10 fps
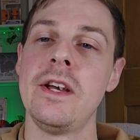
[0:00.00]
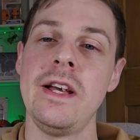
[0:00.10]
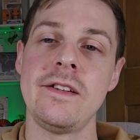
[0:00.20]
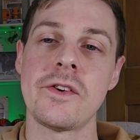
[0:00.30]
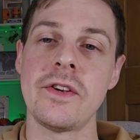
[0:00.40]

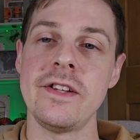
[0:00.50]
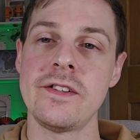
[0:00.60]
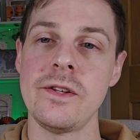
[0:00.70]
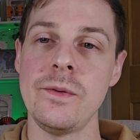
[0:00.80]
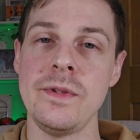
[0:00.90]
It's gone
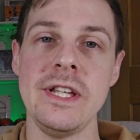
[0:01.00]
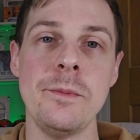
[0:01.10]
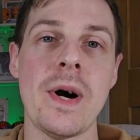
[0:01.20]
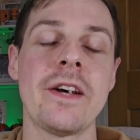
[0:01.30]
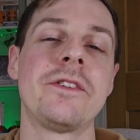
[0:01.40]
into
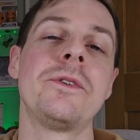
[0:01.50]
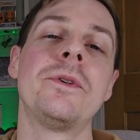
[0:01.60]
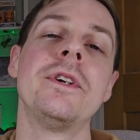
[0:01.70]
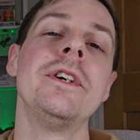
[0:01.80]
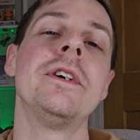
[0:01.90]
the
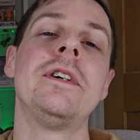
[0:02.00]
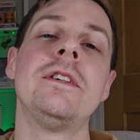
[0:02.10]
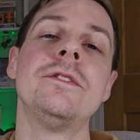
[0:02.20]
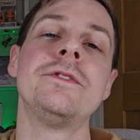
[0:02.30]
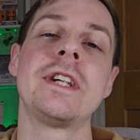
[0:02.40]
backstory
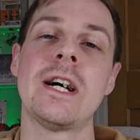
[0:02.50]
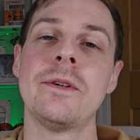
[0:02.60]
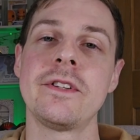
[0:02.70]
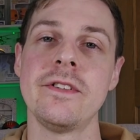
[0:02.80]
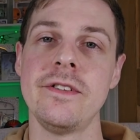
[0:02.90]
of
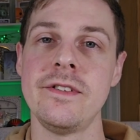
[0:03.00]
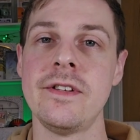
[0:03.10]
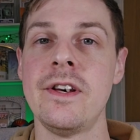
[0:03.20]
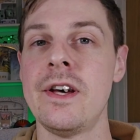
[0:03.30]
characters.